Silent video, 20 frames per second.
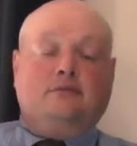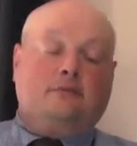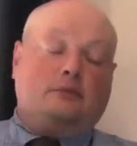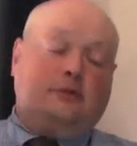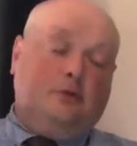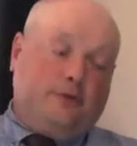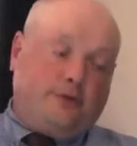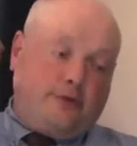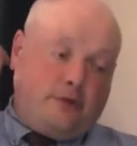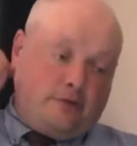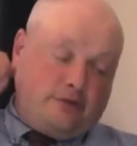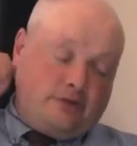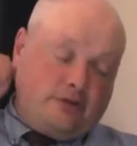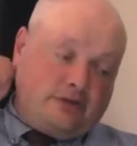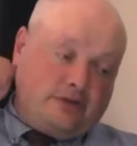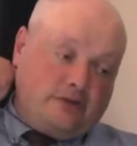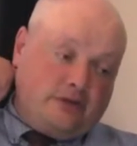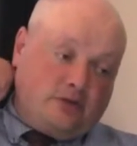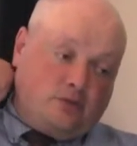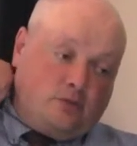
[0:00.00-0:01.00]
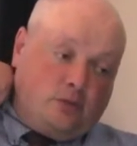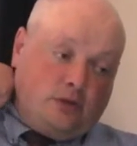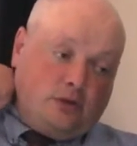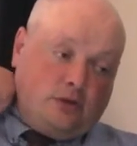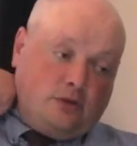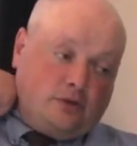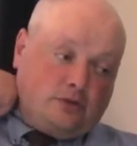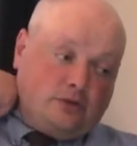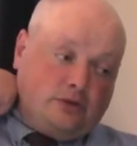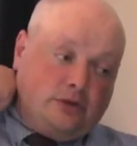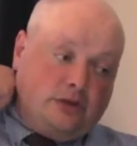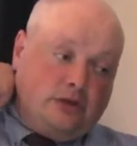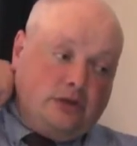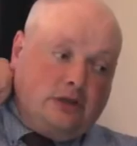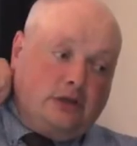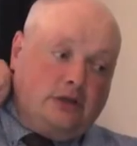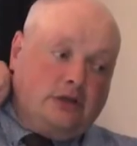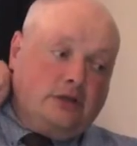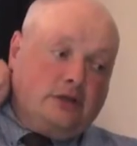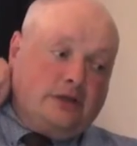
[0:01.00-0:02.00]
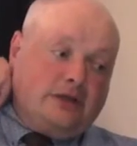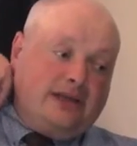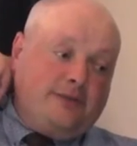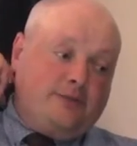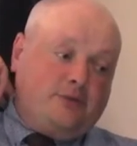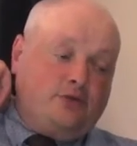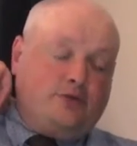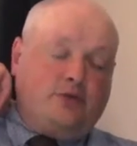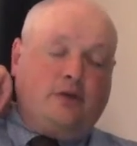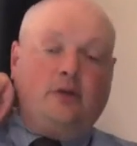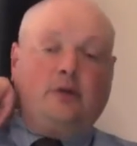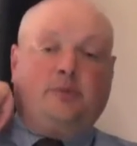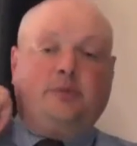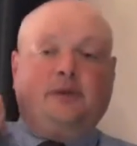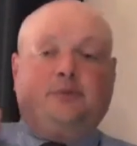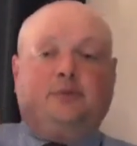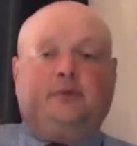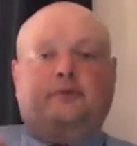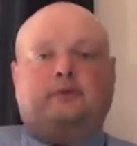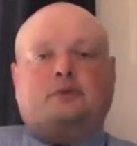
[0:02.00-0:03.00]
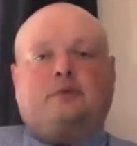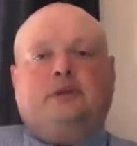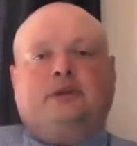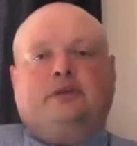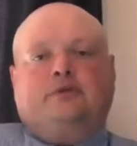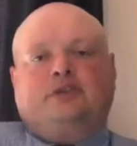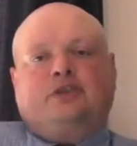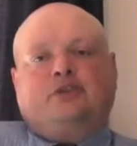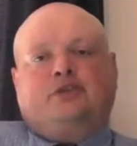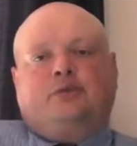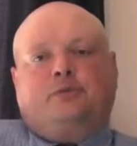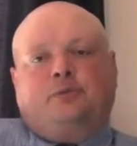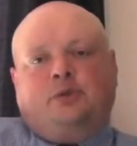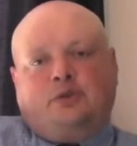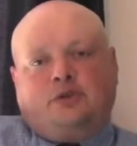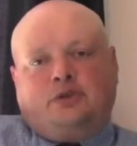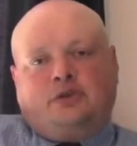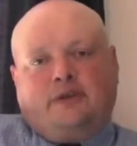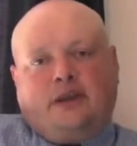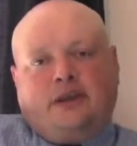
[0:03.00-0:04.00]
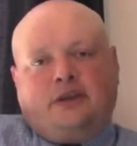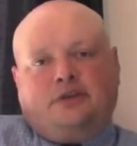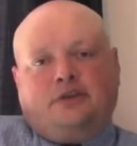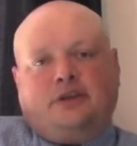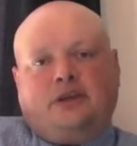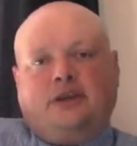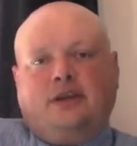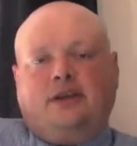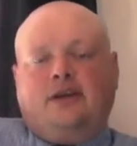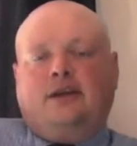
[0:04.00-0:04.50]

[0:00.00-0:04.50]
The authorities in this world keep control of people through the distribution of energy.